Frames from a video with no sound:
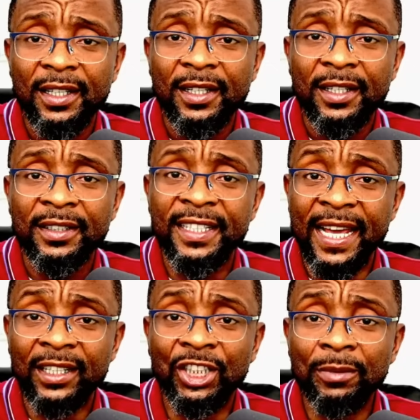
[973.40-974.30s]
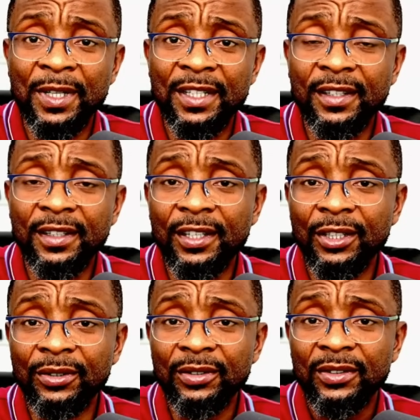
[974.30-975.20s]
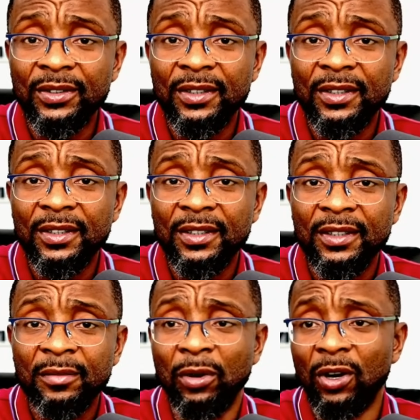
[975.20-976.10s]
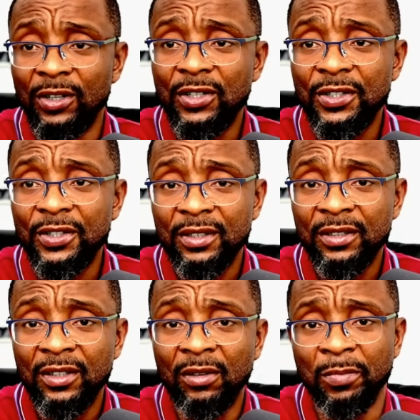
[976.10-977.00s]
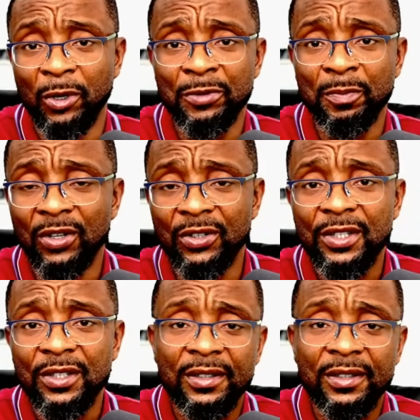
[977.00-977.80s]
the LGBTQ plus or plus plus.